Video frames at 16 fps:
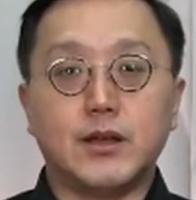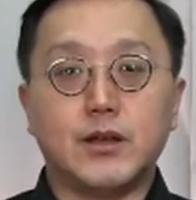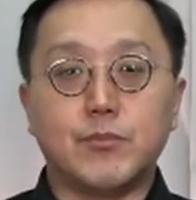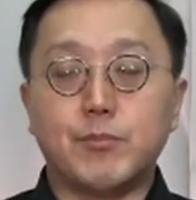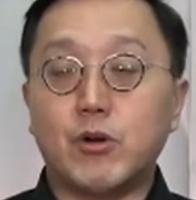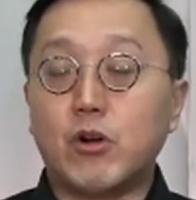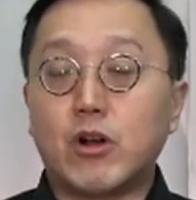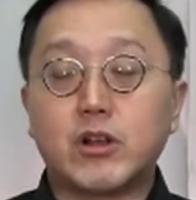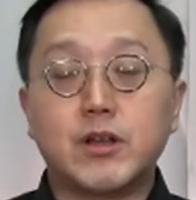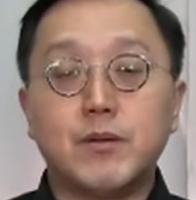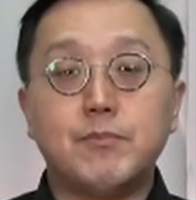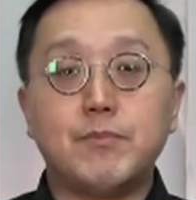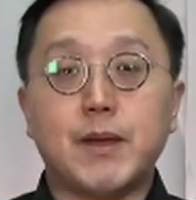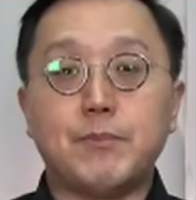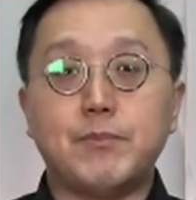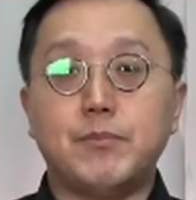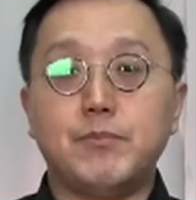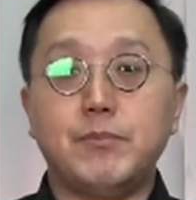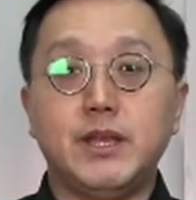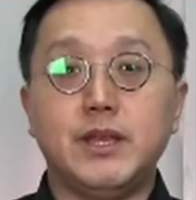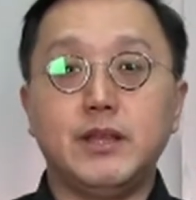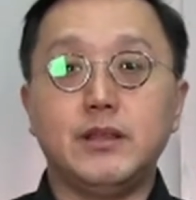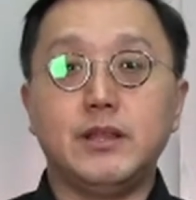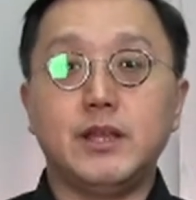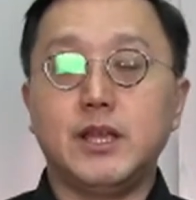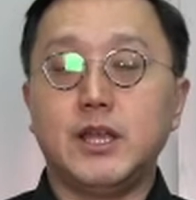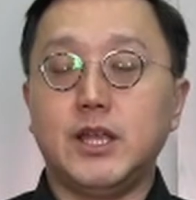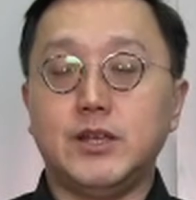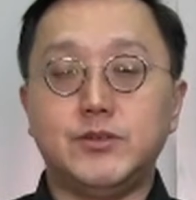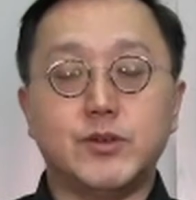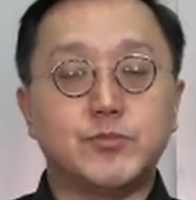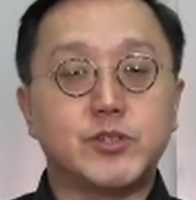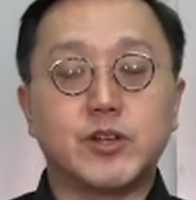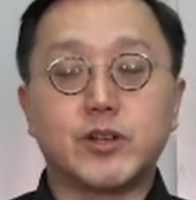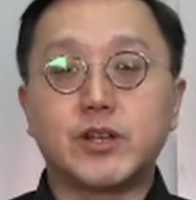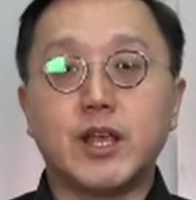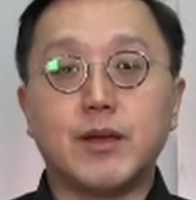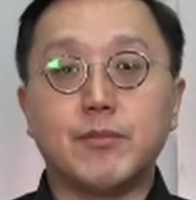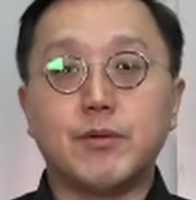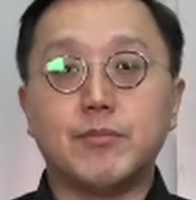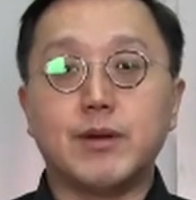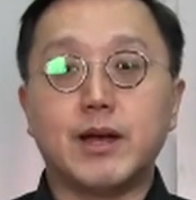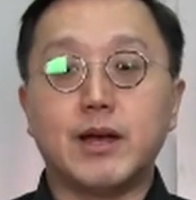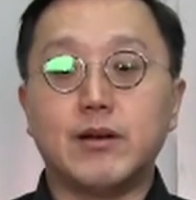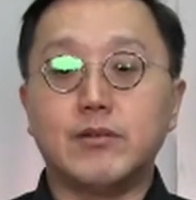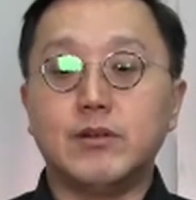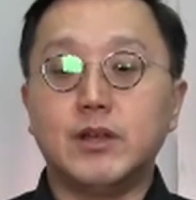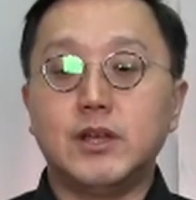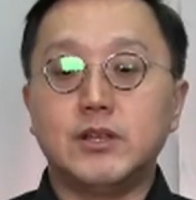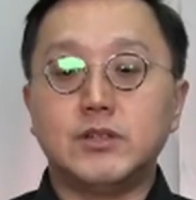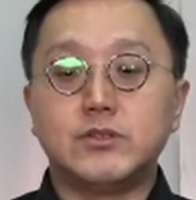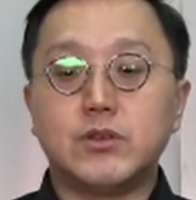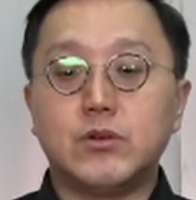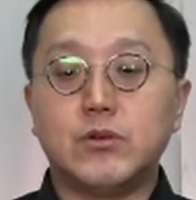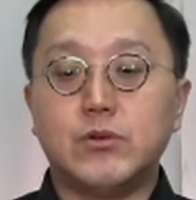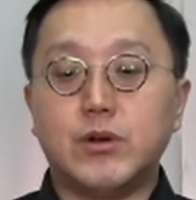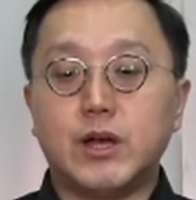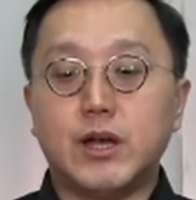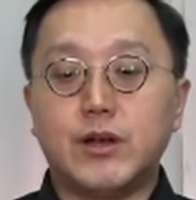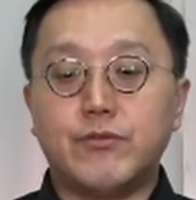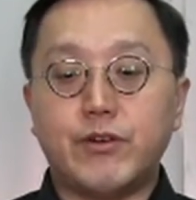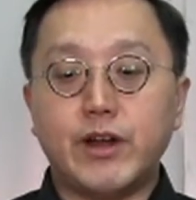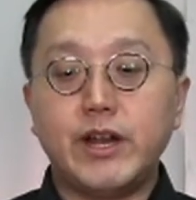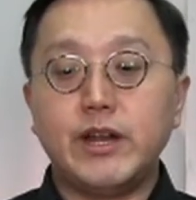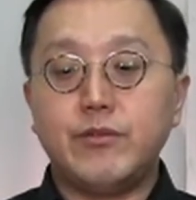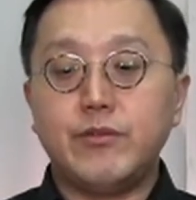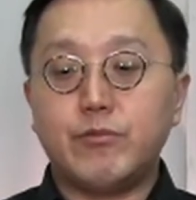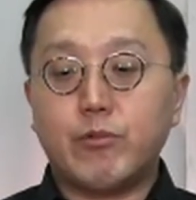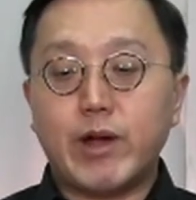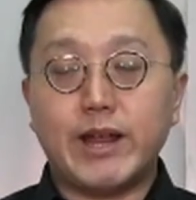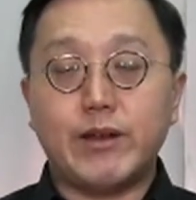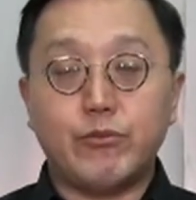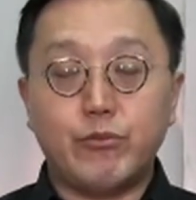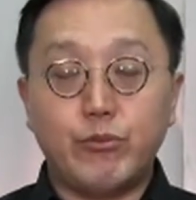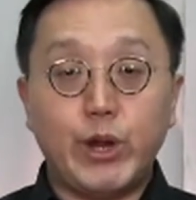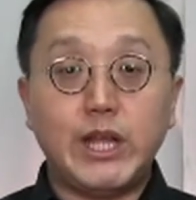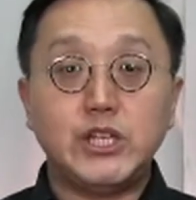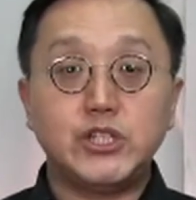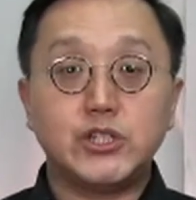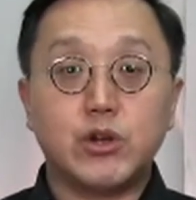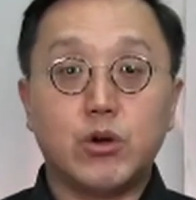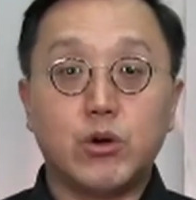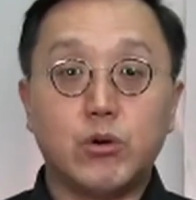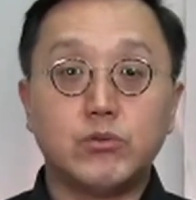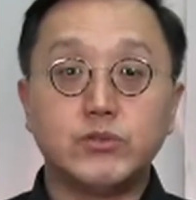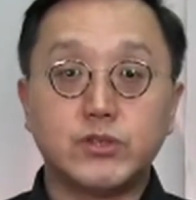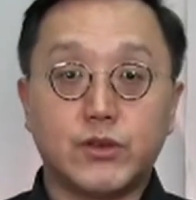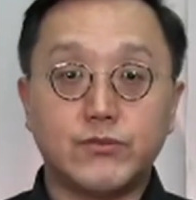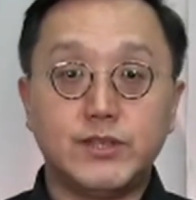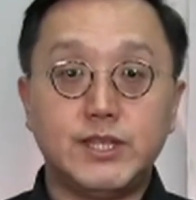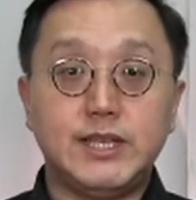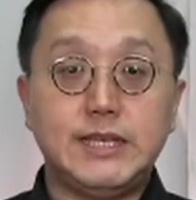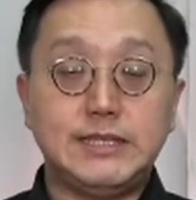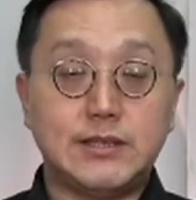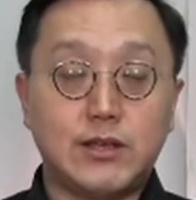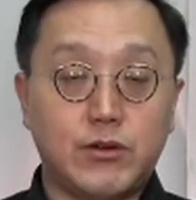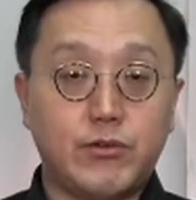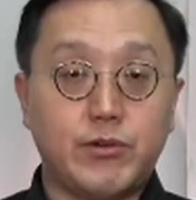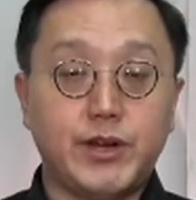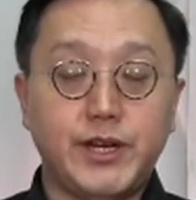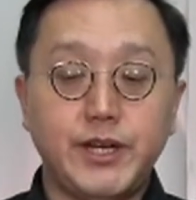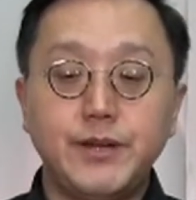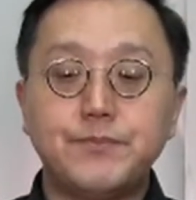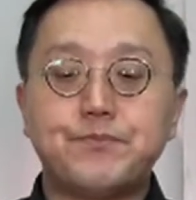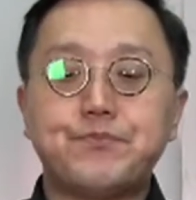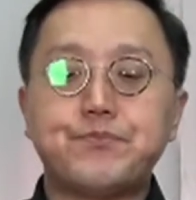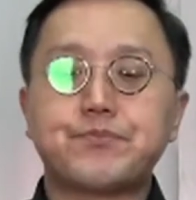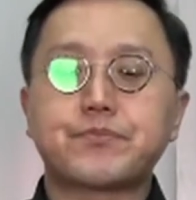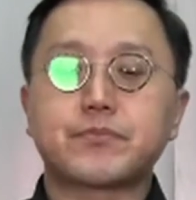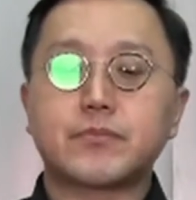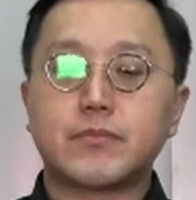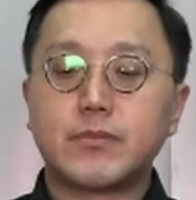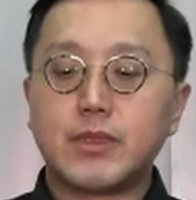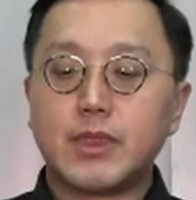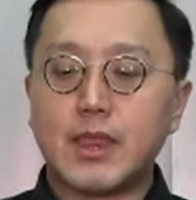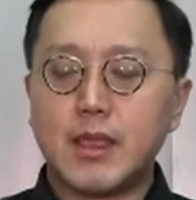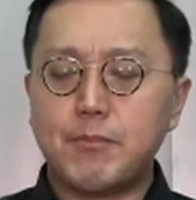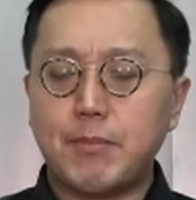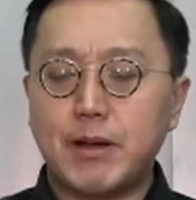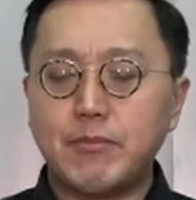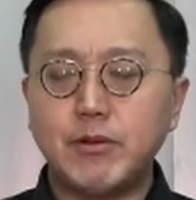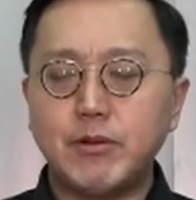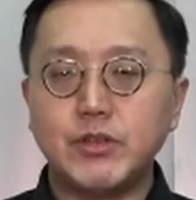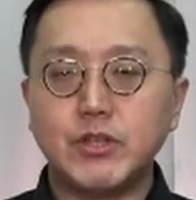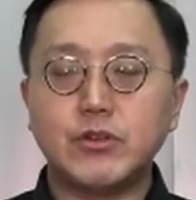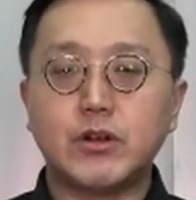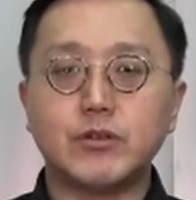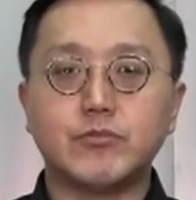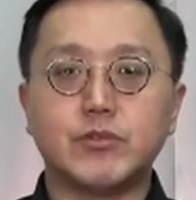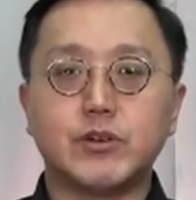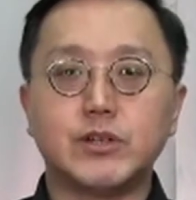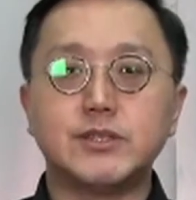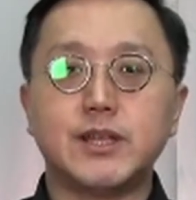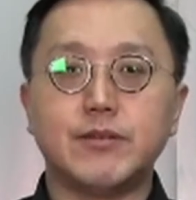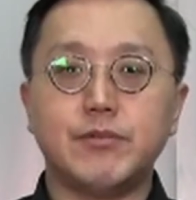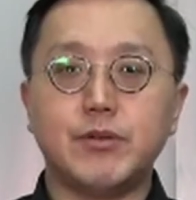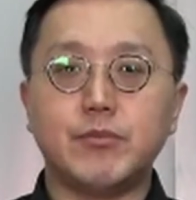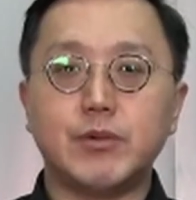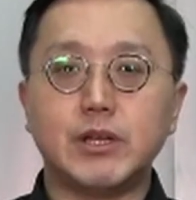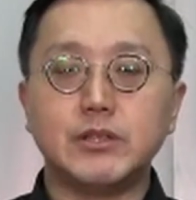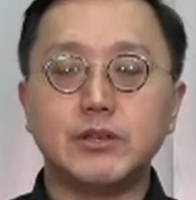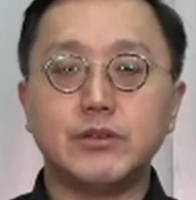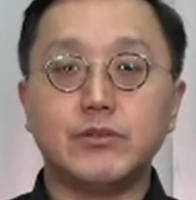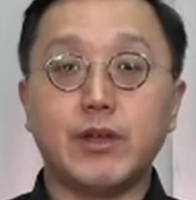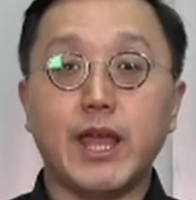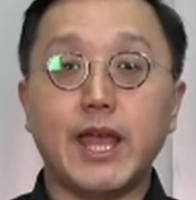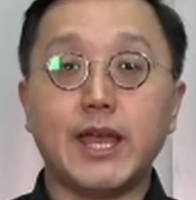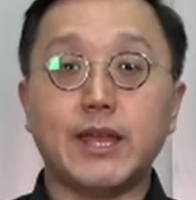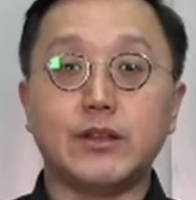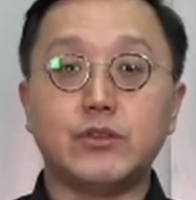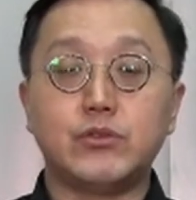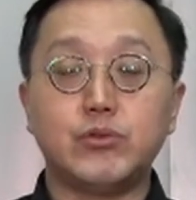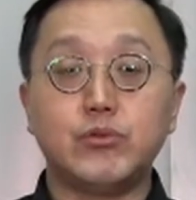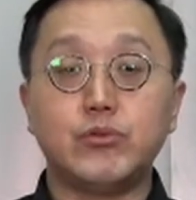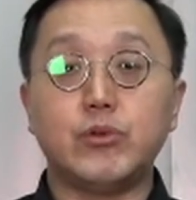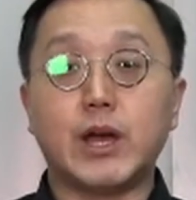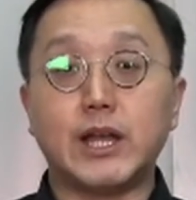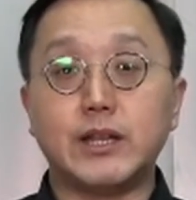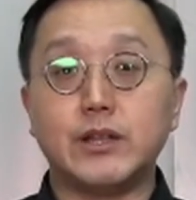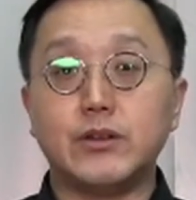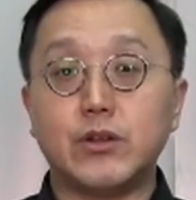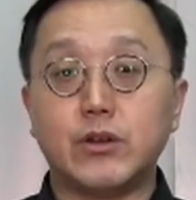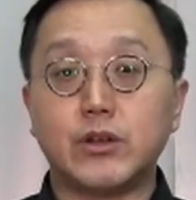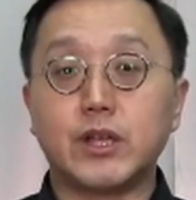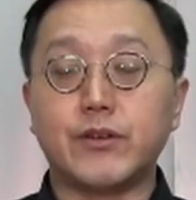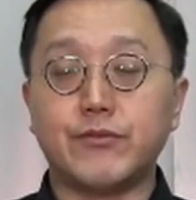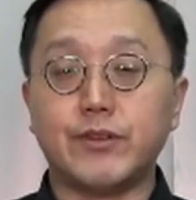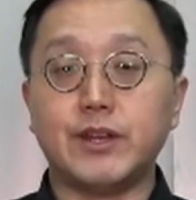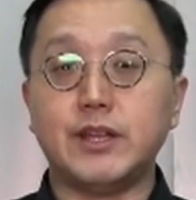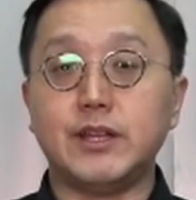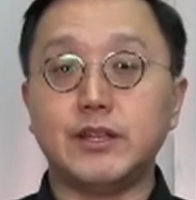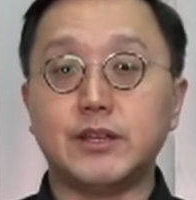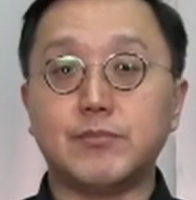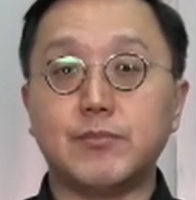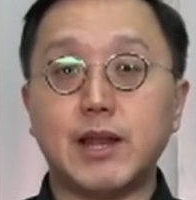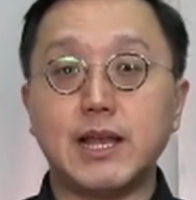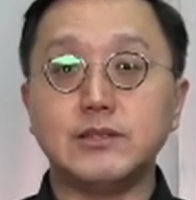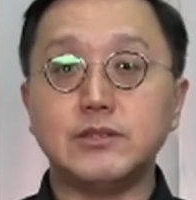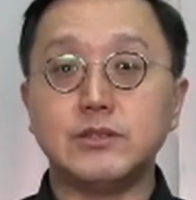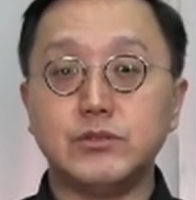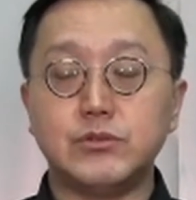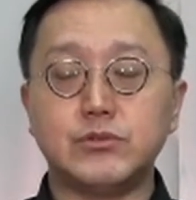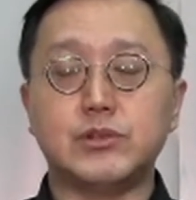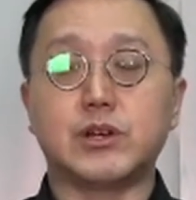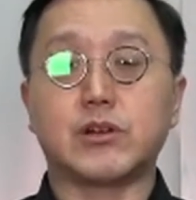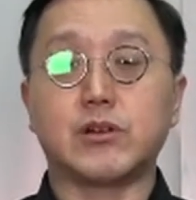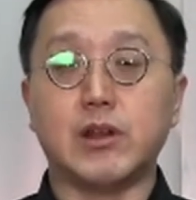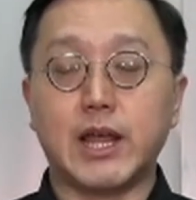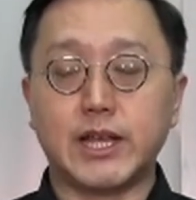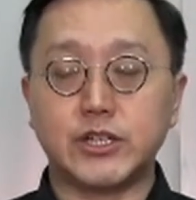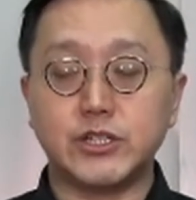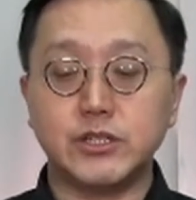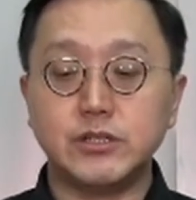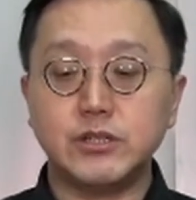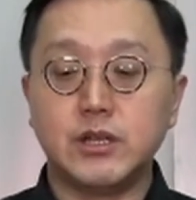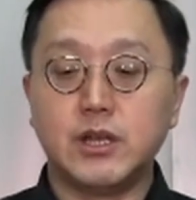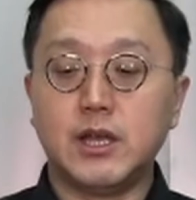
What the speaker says: Moroccan Peppermint, Egyptian Chamomile. So a very wide range host of teas already. But what we thought was that we wanted to add 2 other non-caffeinated blends into the collection,